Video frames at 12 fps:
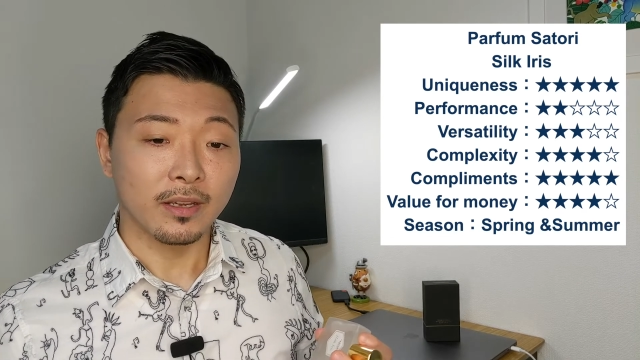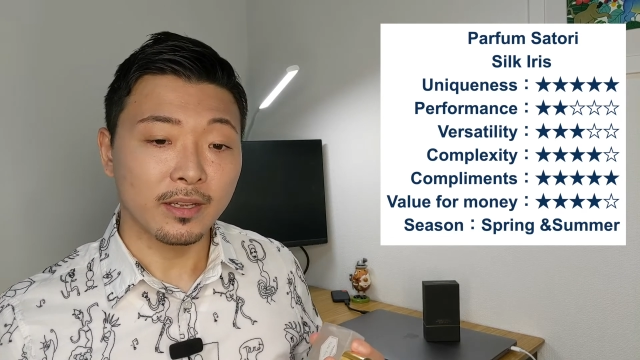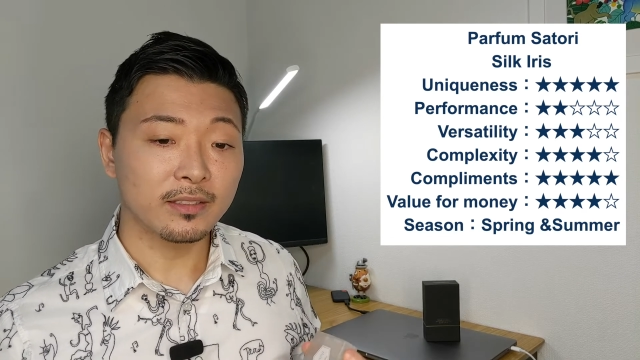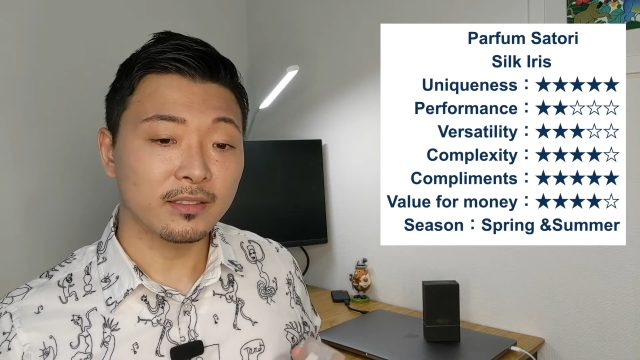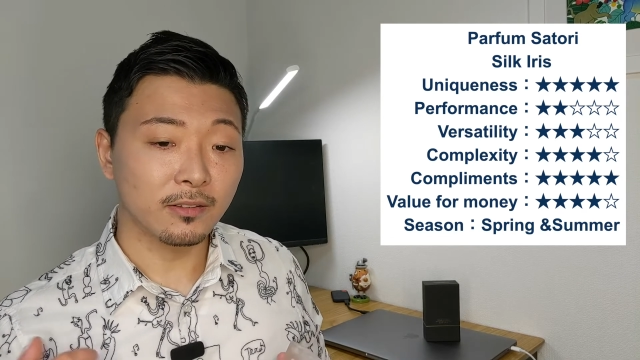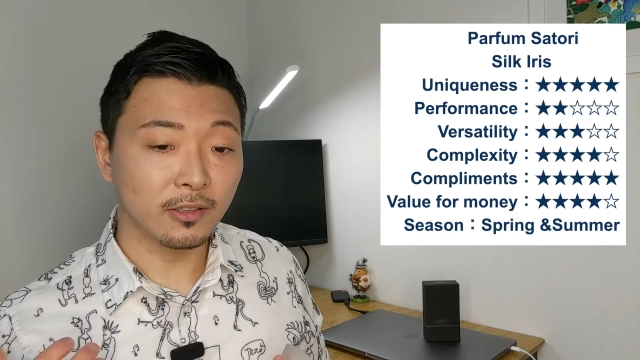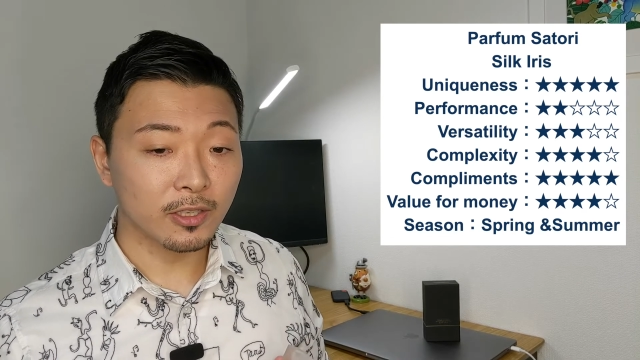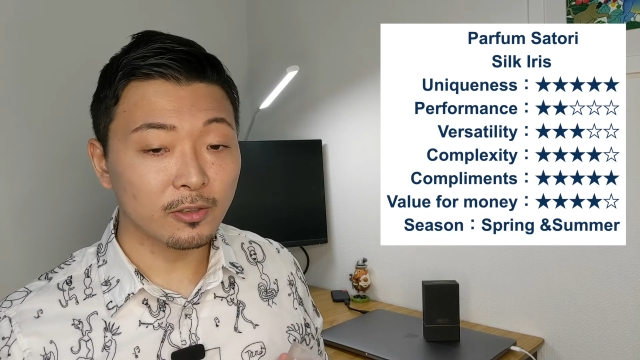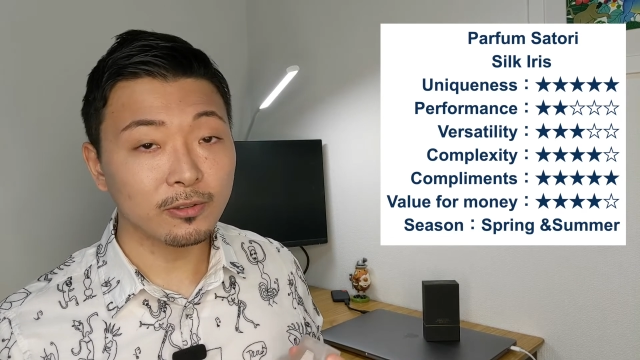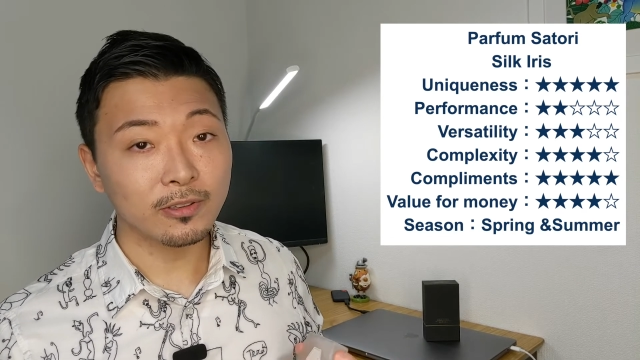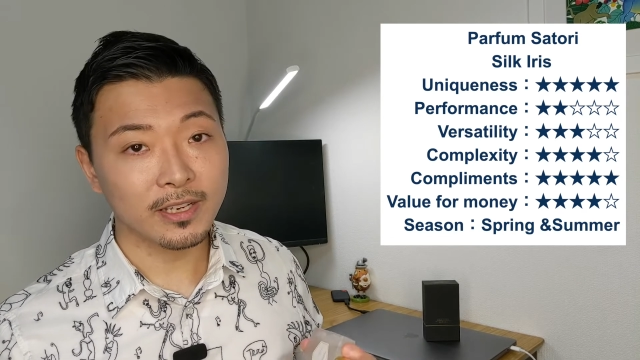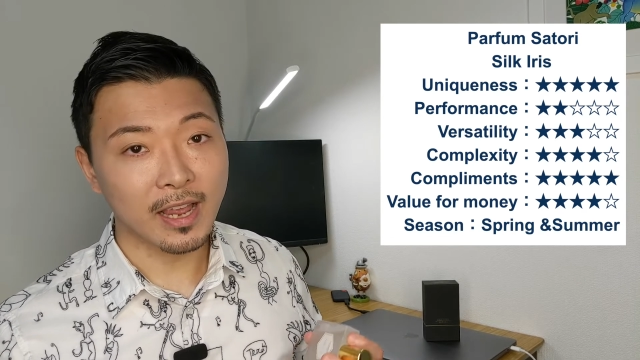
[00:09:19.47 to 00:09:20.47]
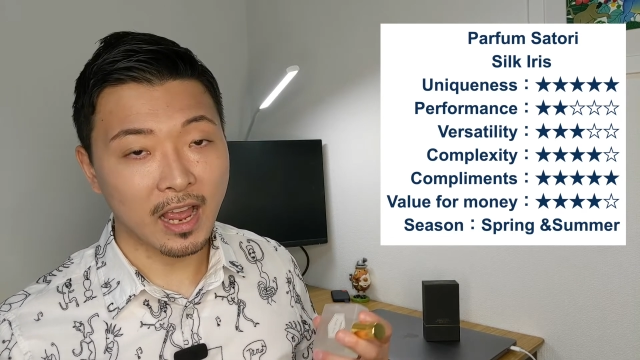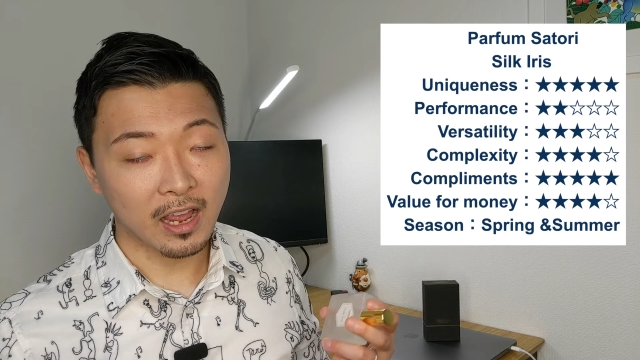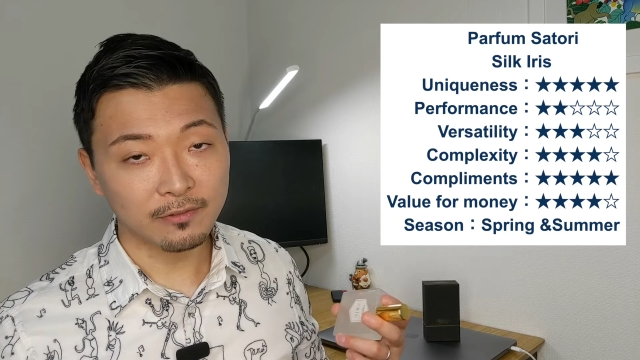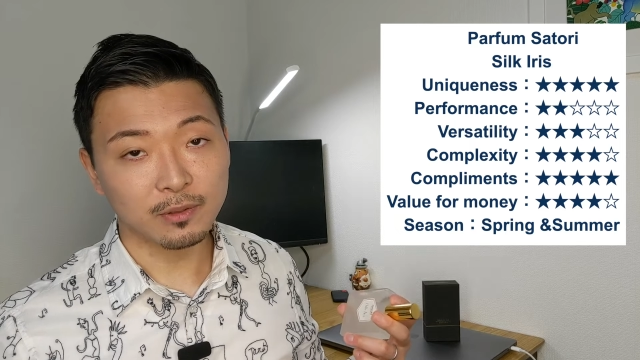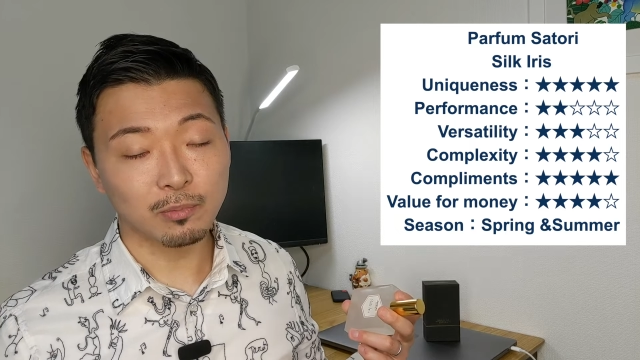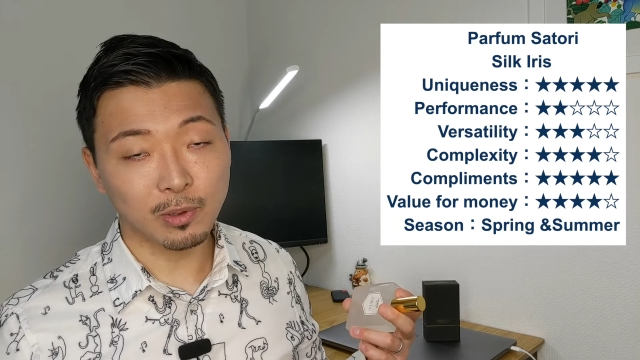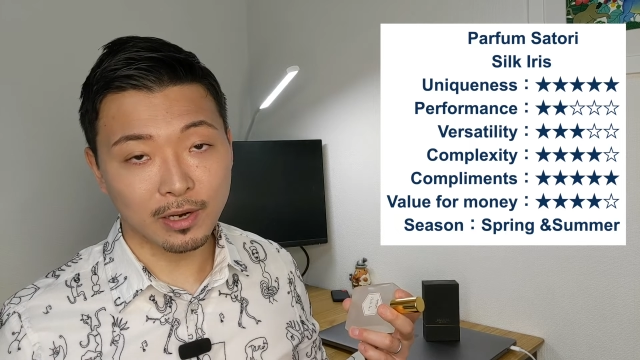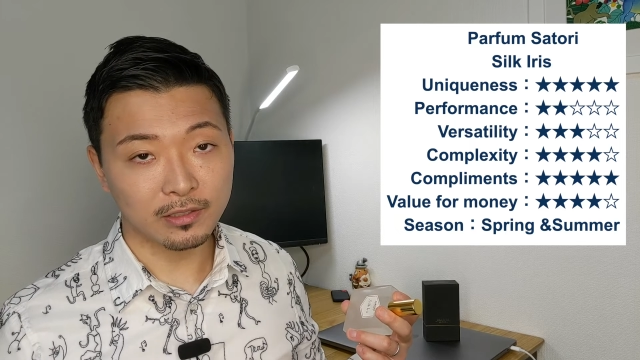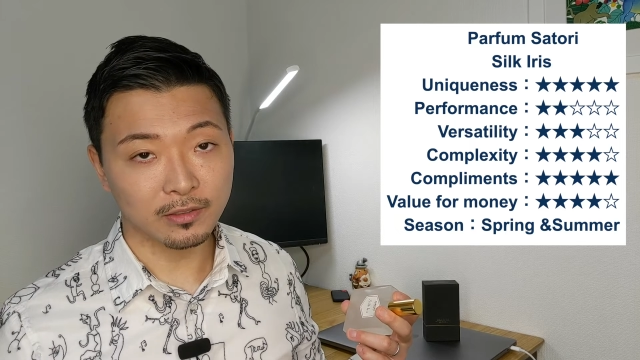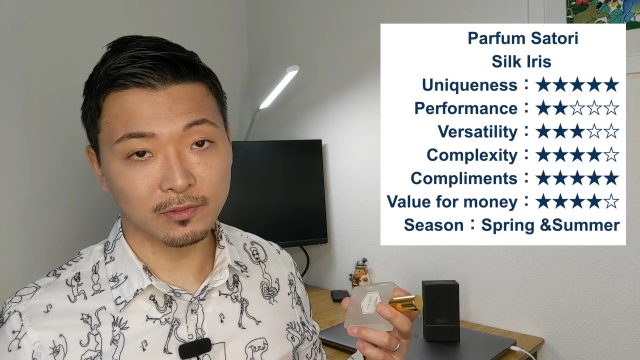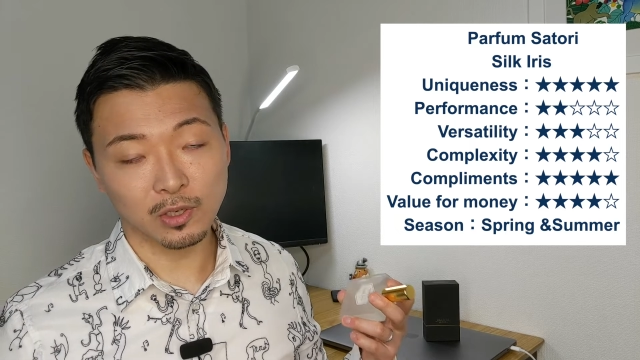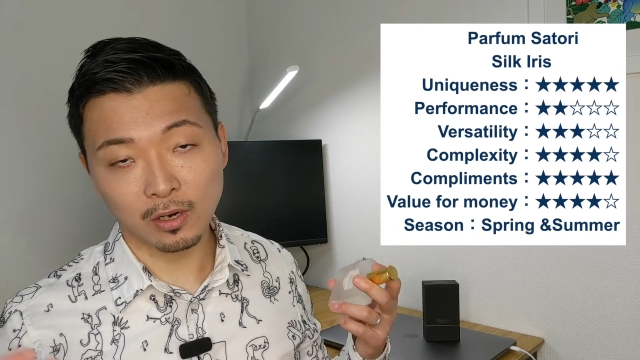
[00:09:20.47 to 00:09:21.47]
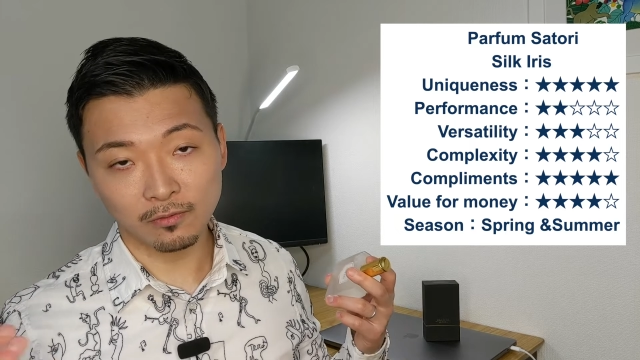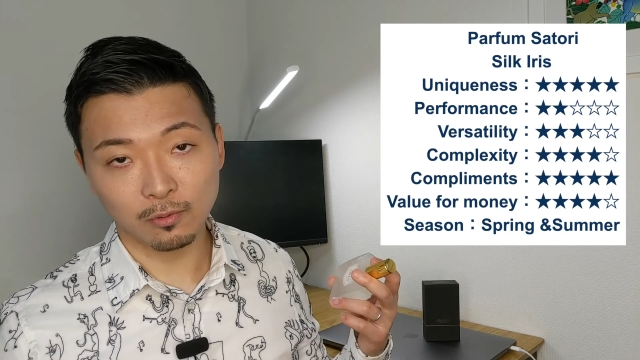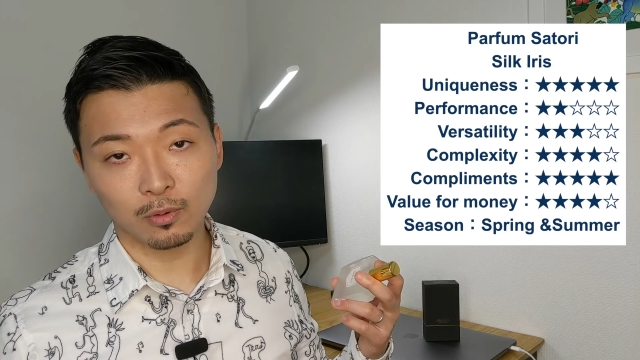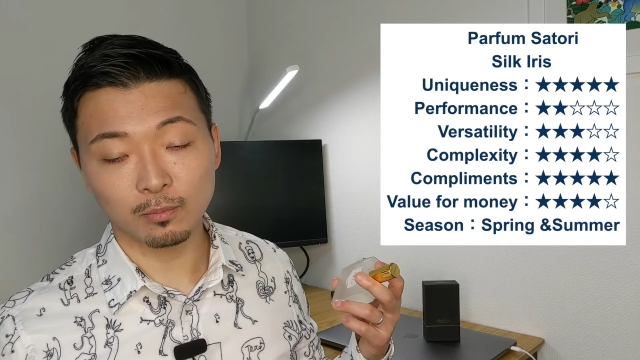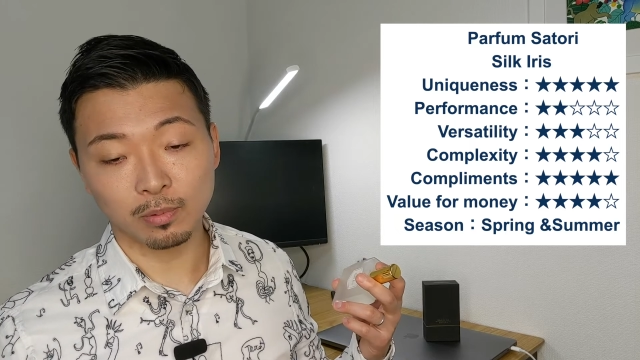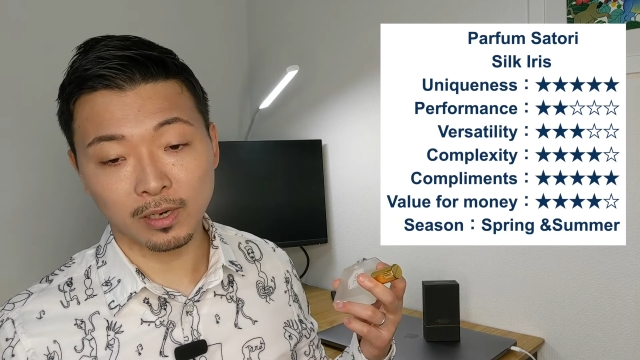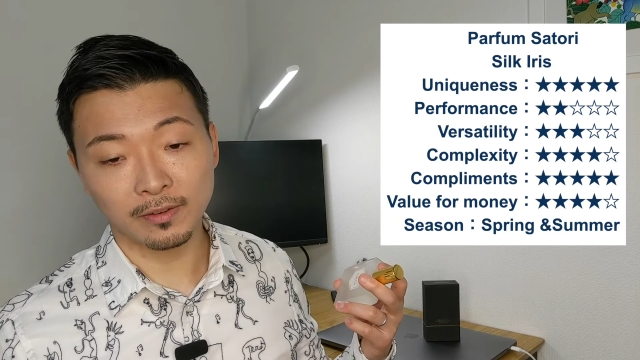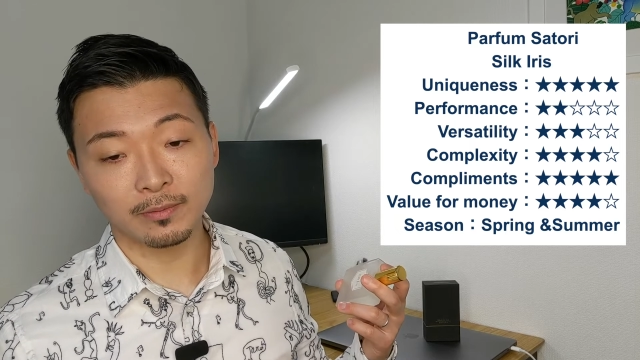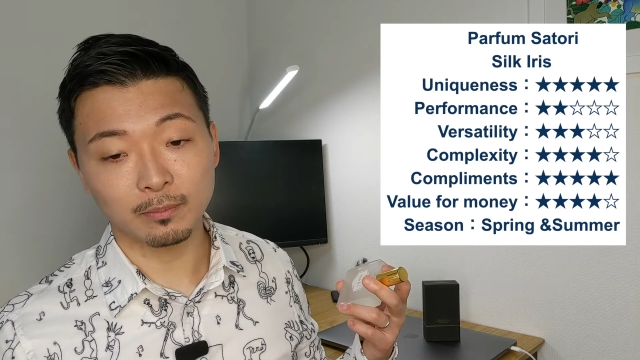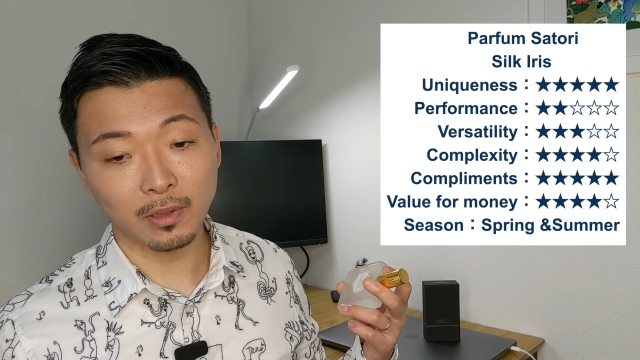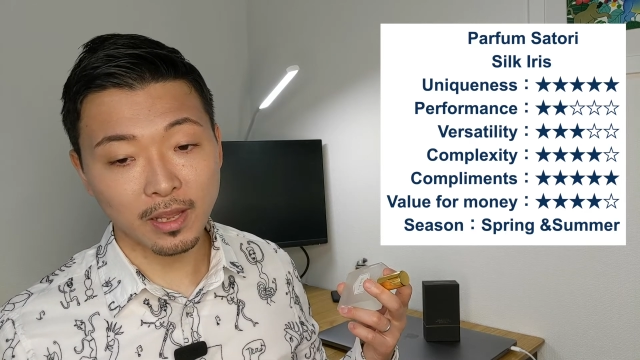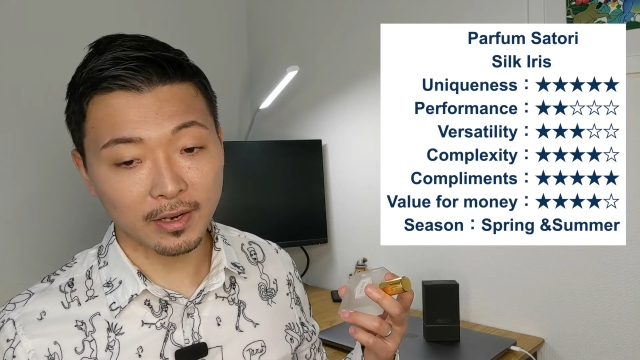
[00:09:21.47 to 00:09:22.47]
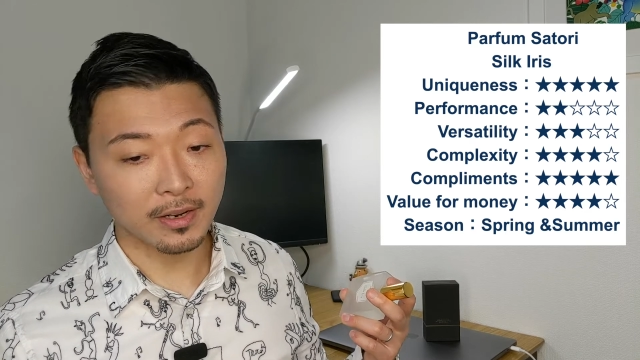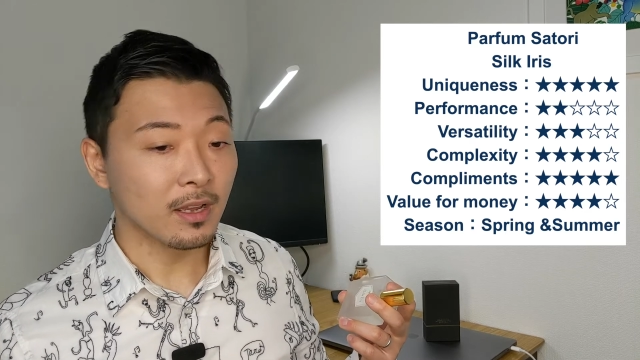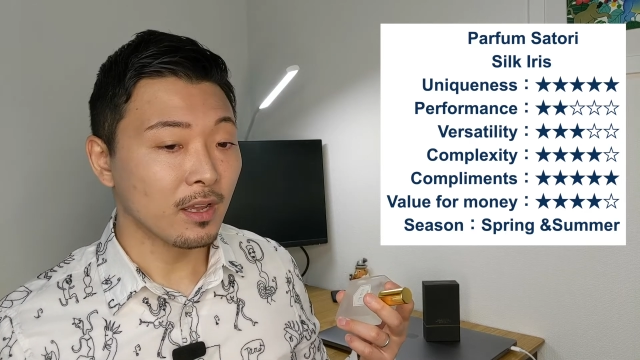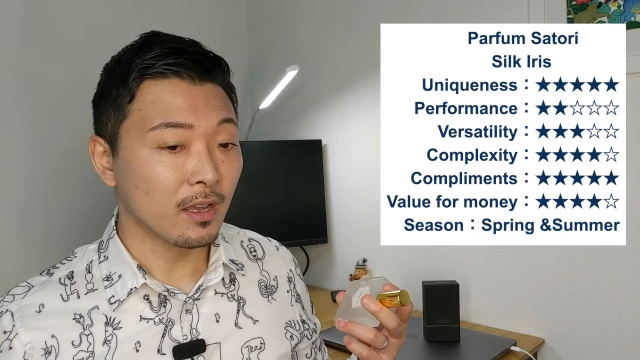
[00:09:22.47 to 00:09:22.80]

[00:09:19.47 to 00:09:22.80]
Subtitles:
It's literally half the price of Tom Ford Private Blend,